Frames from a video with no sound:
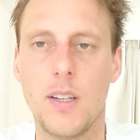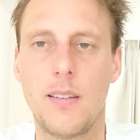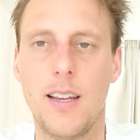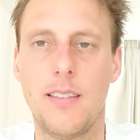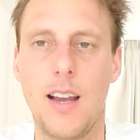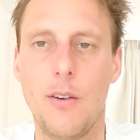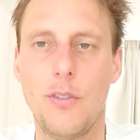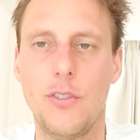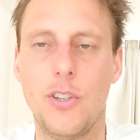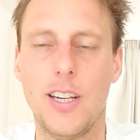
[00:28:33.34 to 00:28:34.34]
that
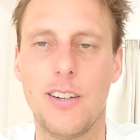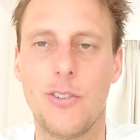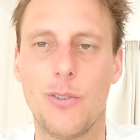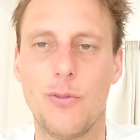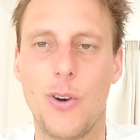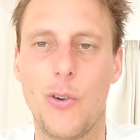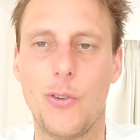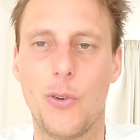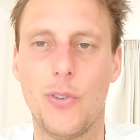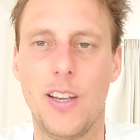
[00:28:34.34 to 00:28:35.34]
thousand years of
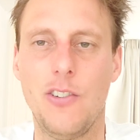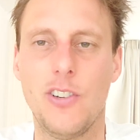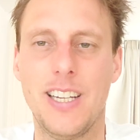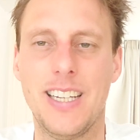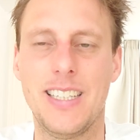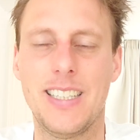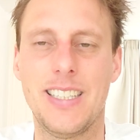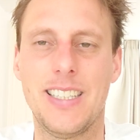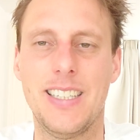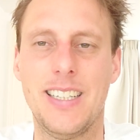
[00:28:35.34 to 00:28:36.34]
false conditioning
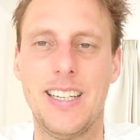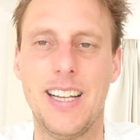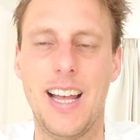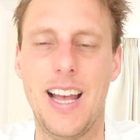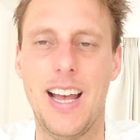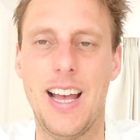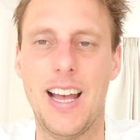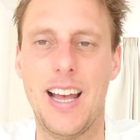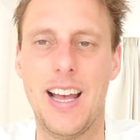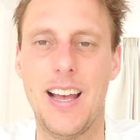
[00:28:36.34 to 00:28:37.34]

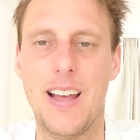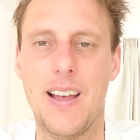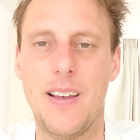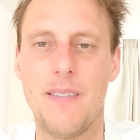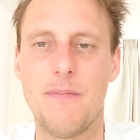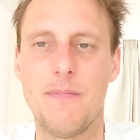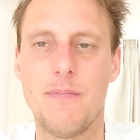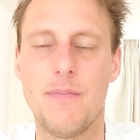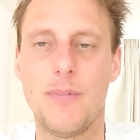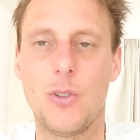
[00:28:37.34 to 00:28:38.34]

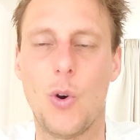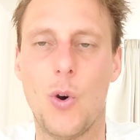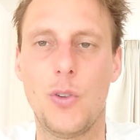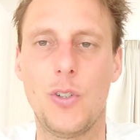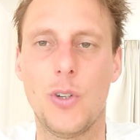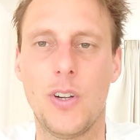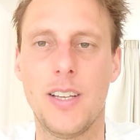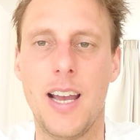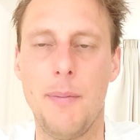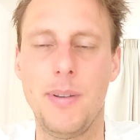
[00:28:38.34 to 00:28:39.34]
to hold you
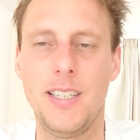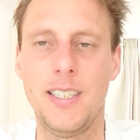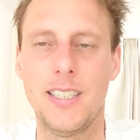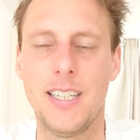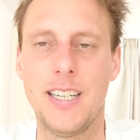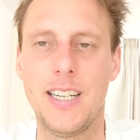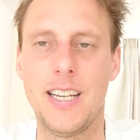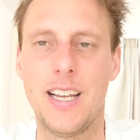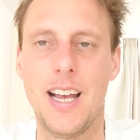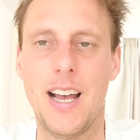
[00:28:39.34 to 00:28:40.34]
unhappy
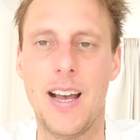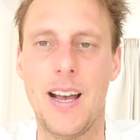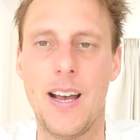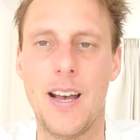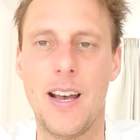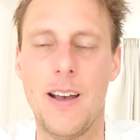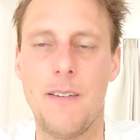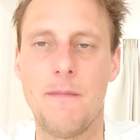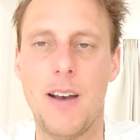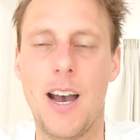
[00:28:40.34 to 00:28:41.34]

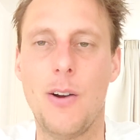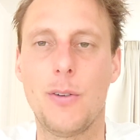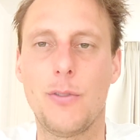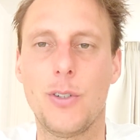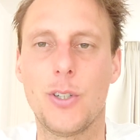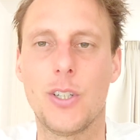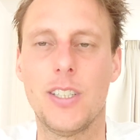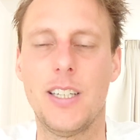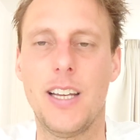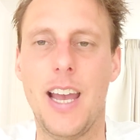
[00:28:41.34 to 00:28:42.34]
out of
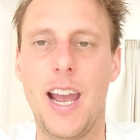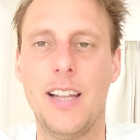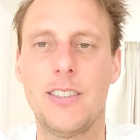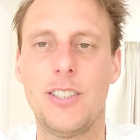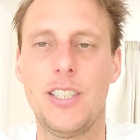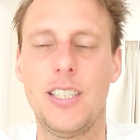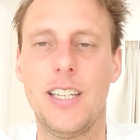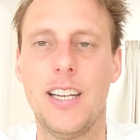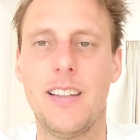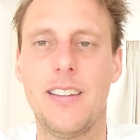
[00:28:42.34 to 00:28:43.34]
your
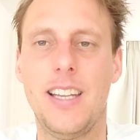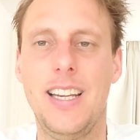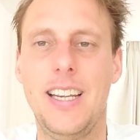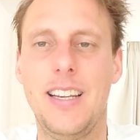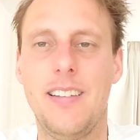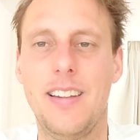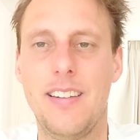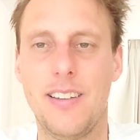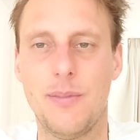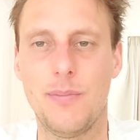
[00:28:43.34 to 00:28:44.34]
energy and thinking
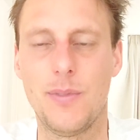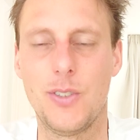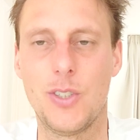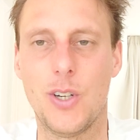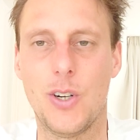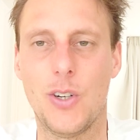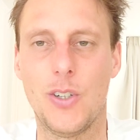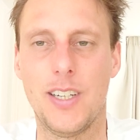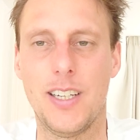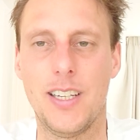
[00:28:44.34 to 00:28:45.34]
system.
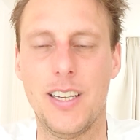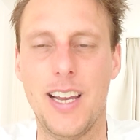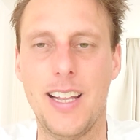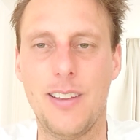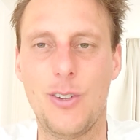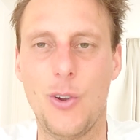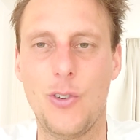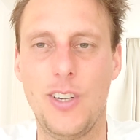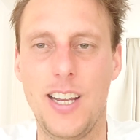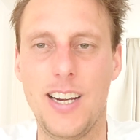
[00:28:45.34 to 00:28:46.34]
So, and it
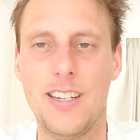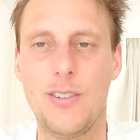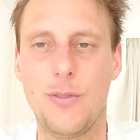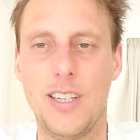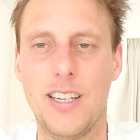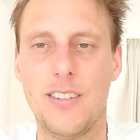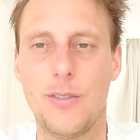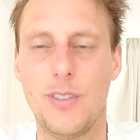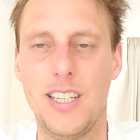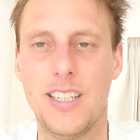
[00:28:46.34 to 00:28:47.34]
costs years
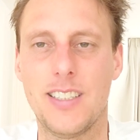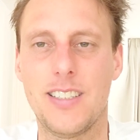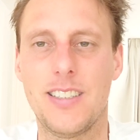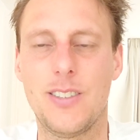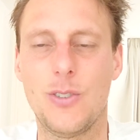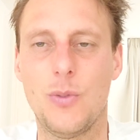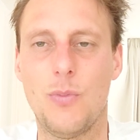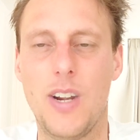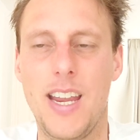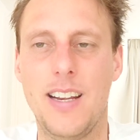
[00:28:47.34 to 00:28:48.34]
to
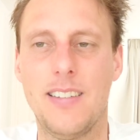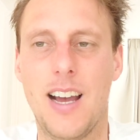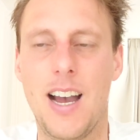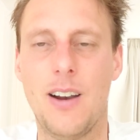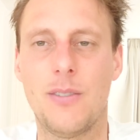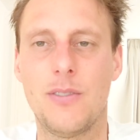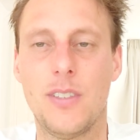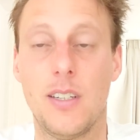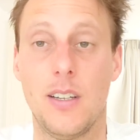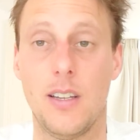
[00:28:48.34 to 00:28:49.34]
break down